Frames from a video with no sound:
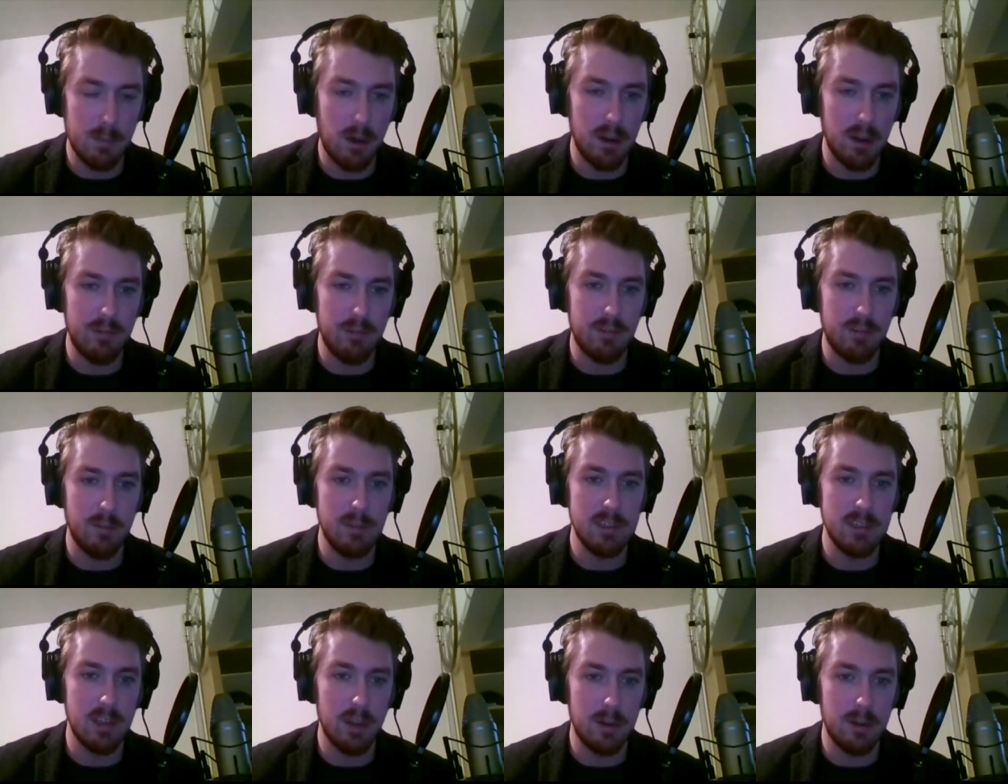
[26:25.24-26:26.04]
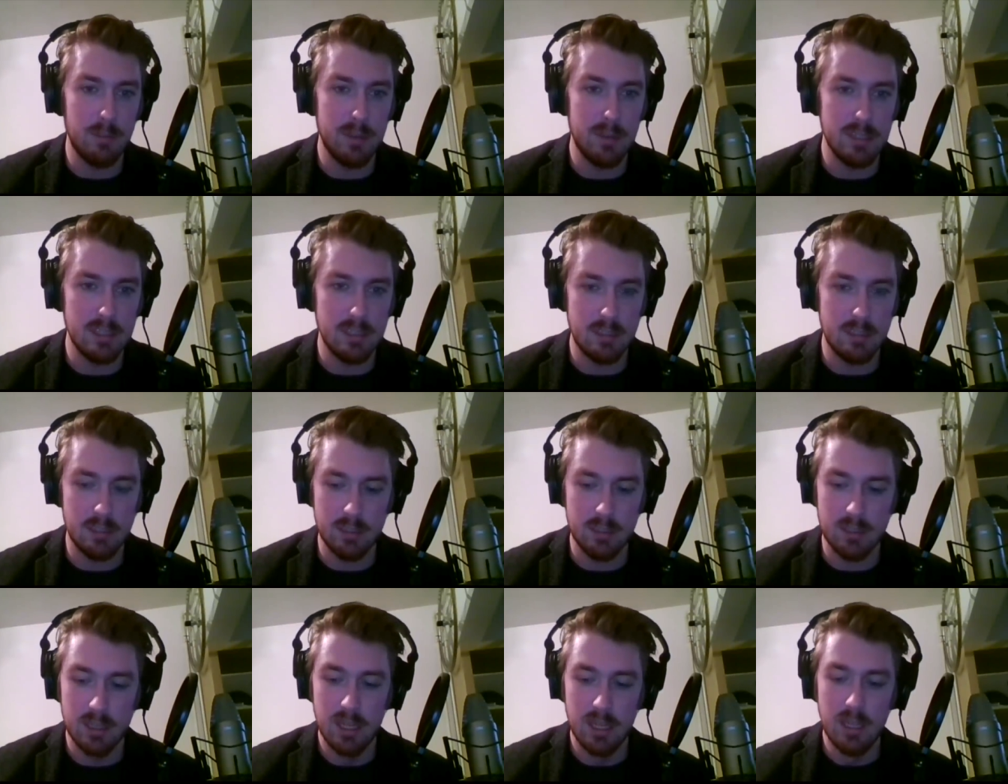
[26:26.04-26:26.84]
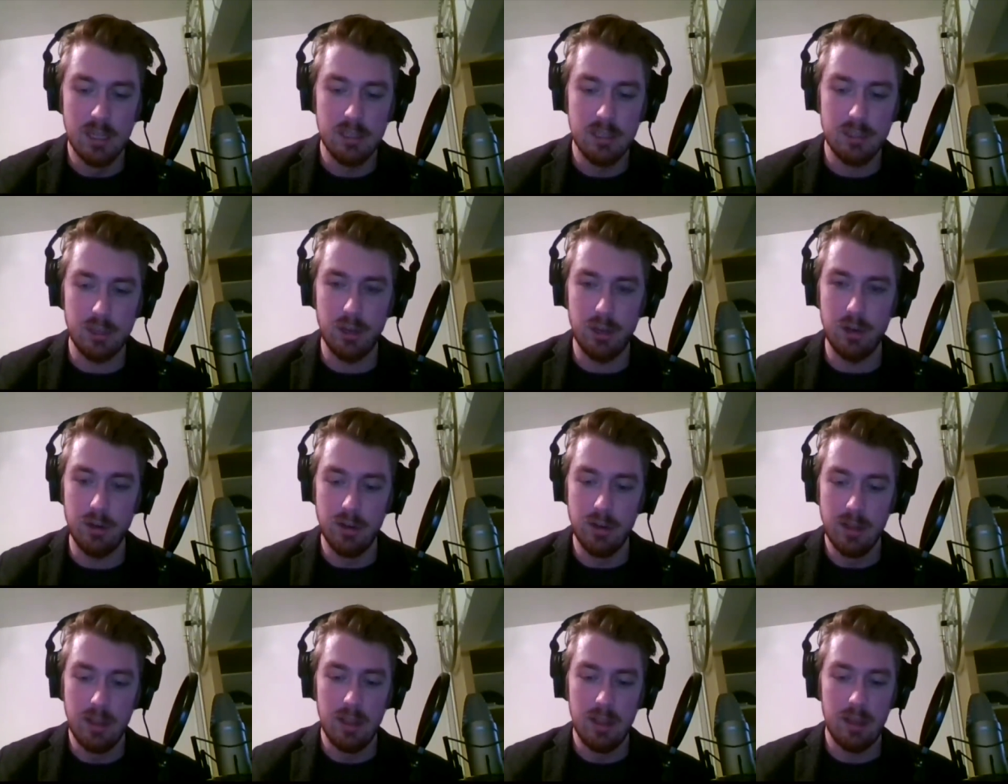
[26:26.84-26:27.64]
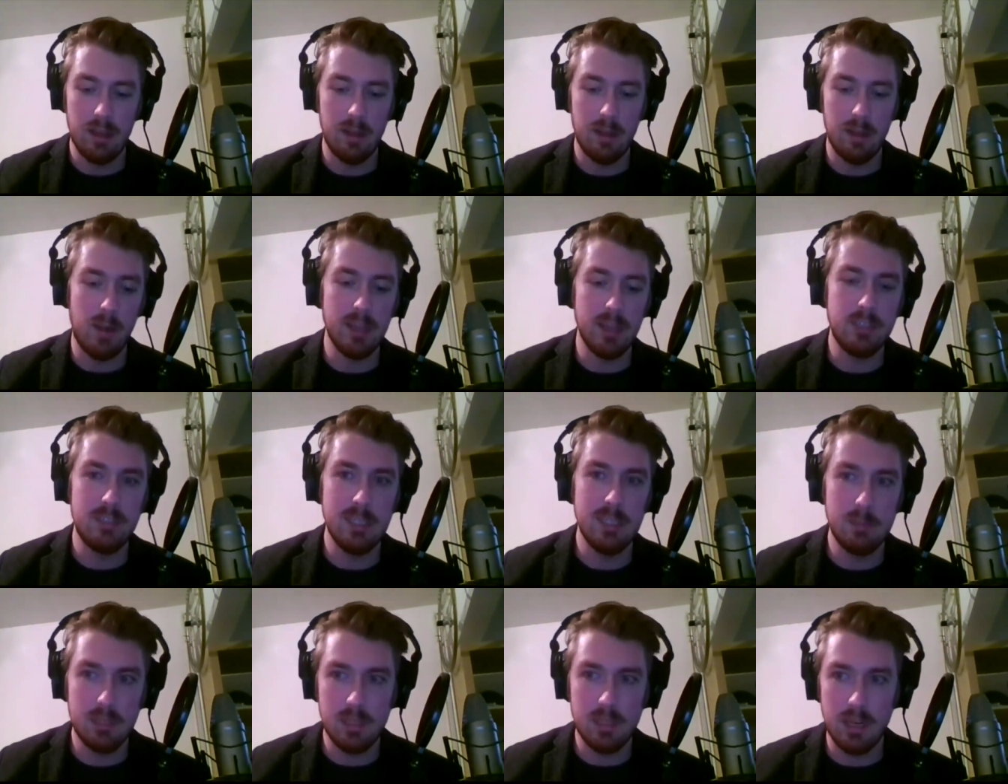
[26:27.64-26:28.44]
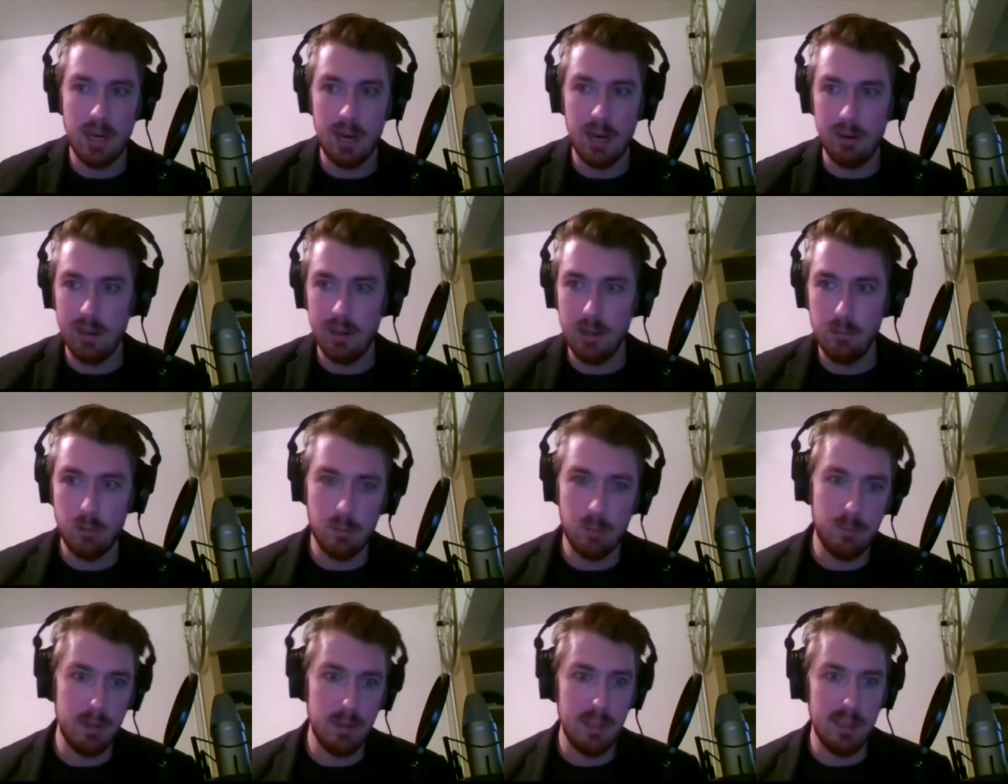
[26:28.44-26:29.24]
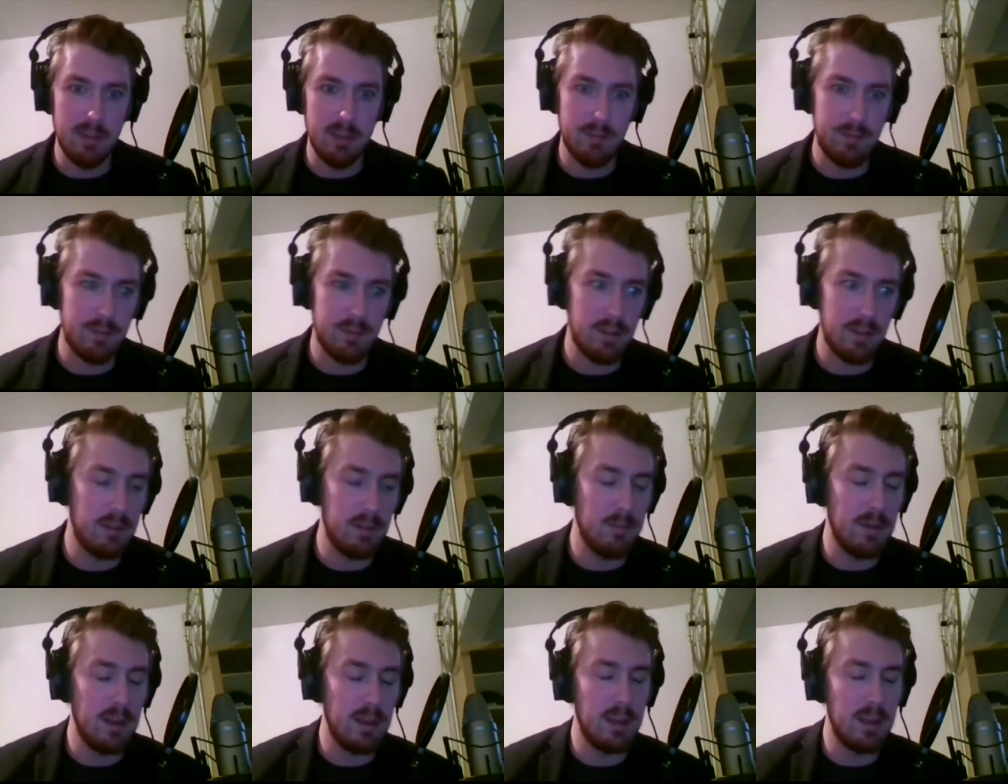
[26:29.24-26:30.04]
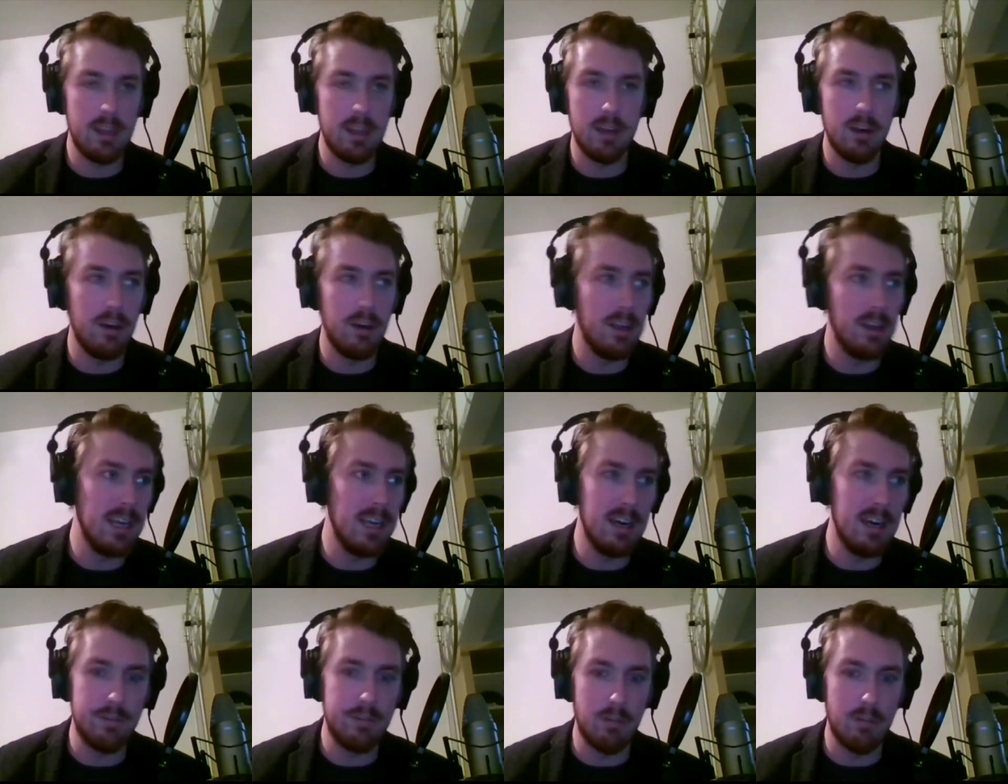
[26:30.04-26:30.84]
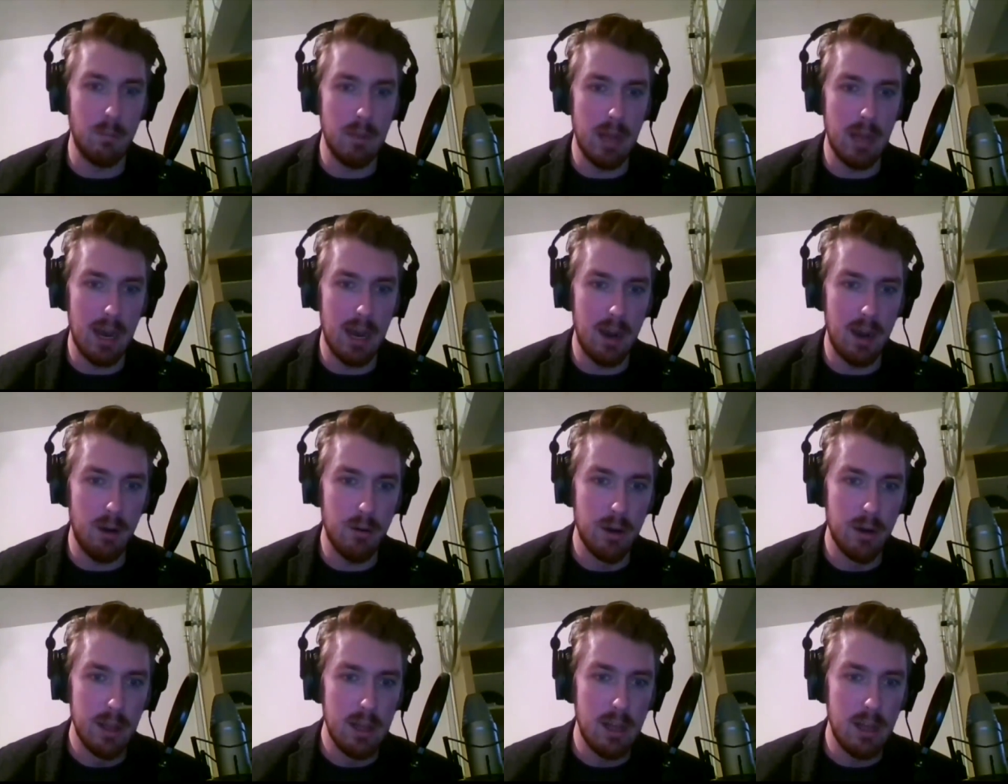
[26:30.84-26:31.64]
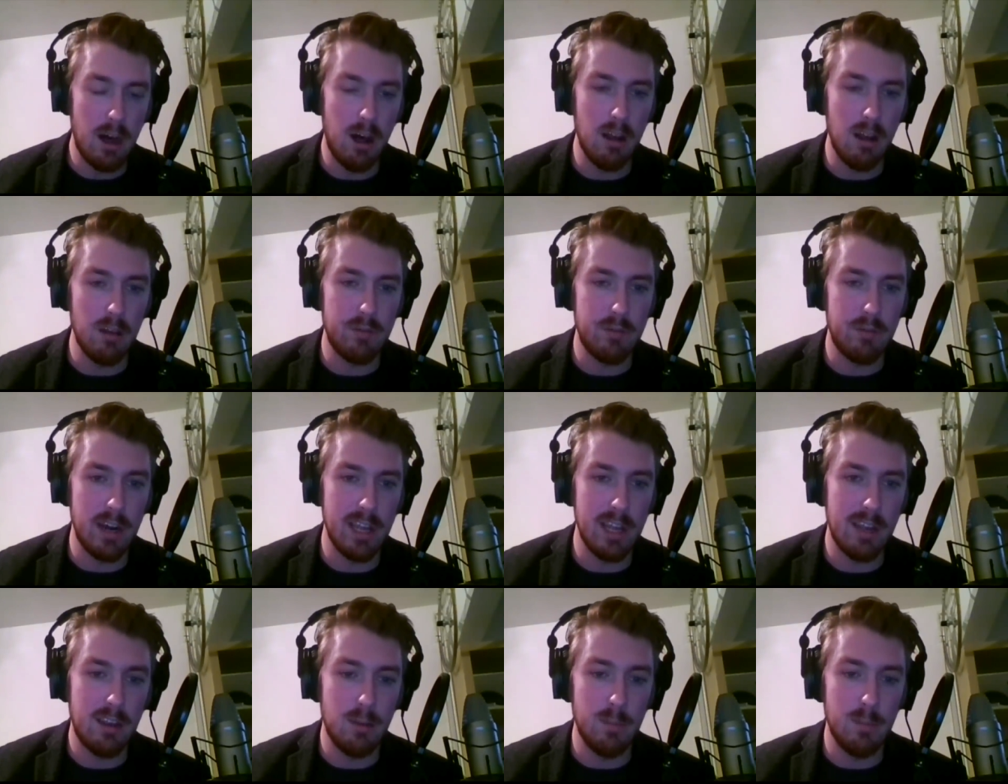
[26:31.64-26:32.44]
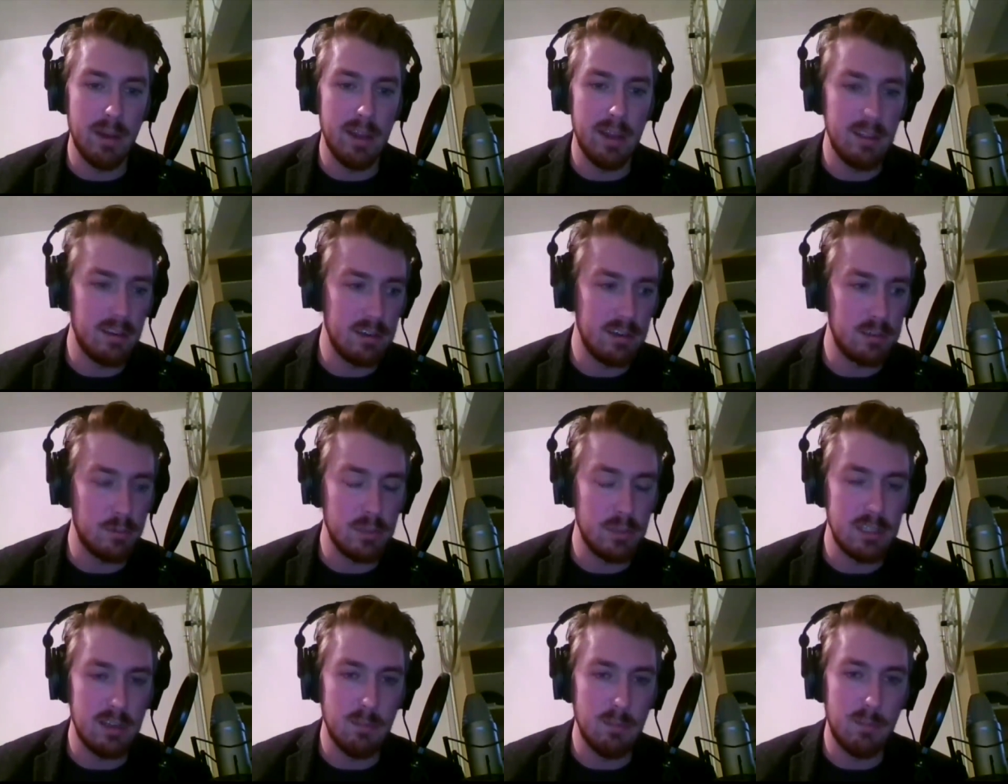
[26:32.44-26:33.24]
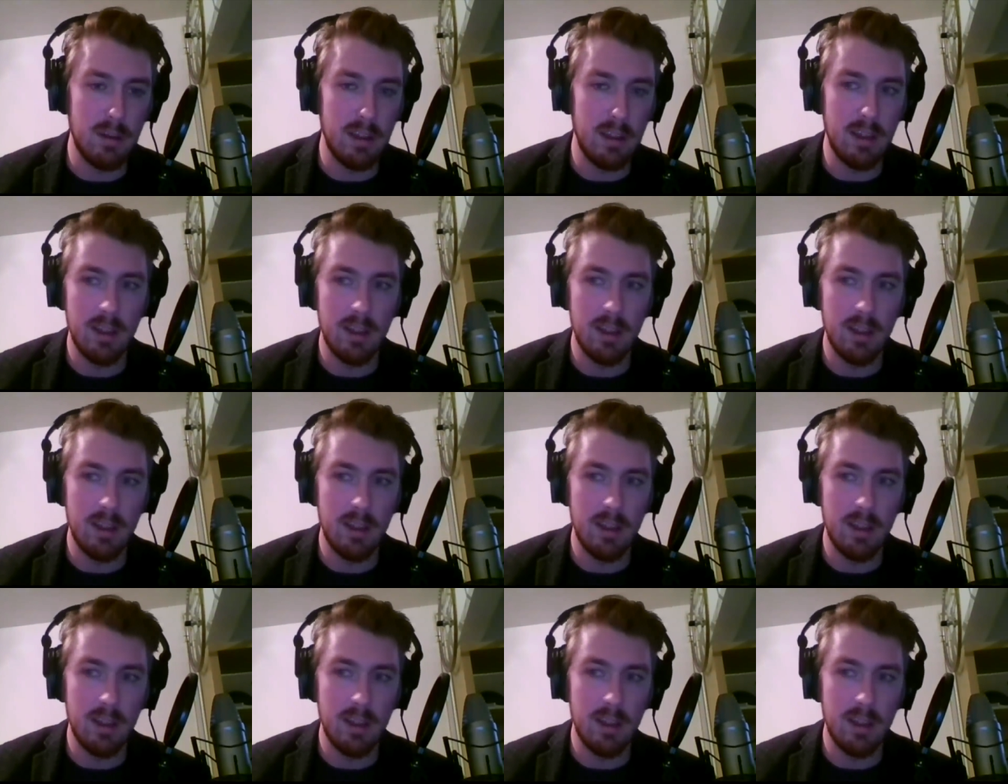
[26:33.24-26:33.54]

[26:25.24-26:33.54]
mm-hmm. from these other businesses. So uh, my dream scenario would be if, um, a, you know, a year from now, all of our incubators, we simply